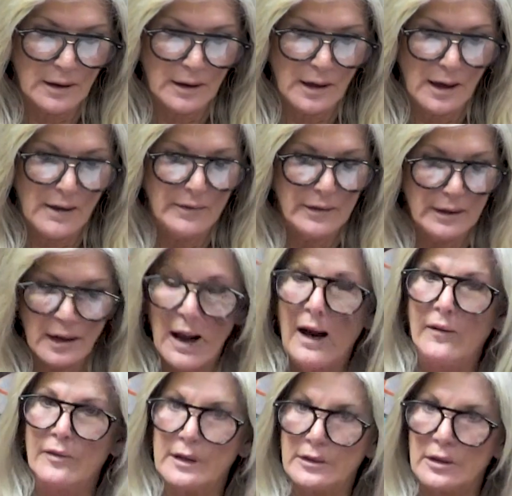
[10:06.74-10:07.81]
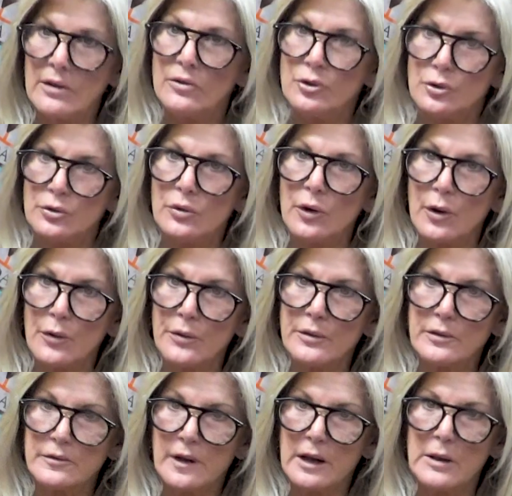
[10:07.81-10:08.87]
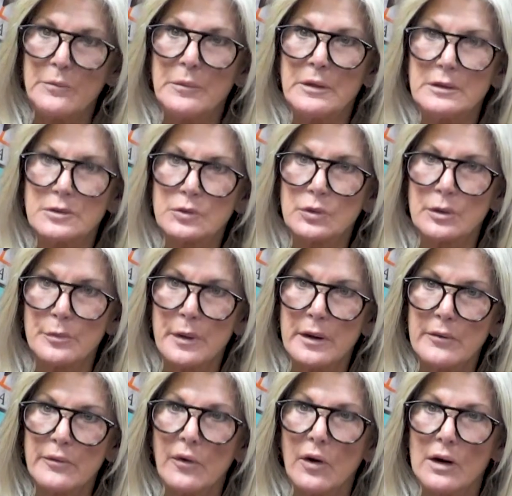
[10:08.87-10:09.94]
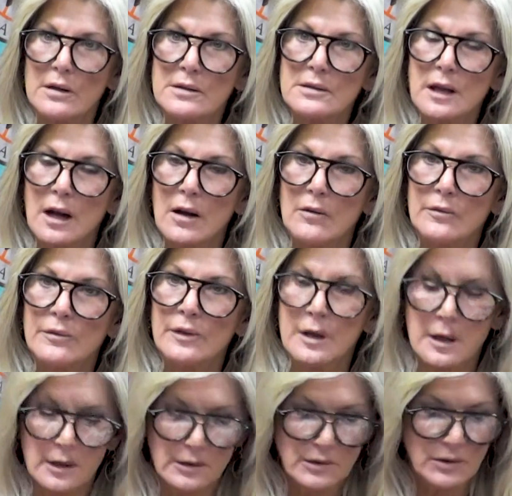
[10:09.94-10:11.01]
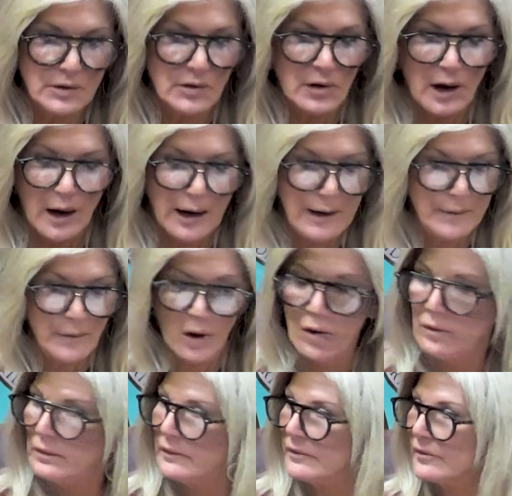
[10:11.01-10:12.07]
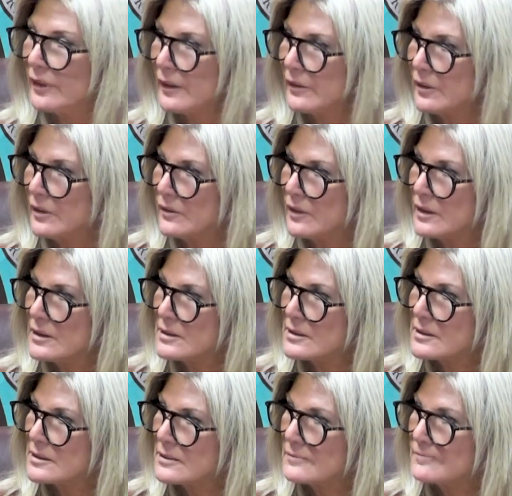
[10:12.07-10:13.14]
and then having new growth and development sort of pay for itself. So I am all in favor of this.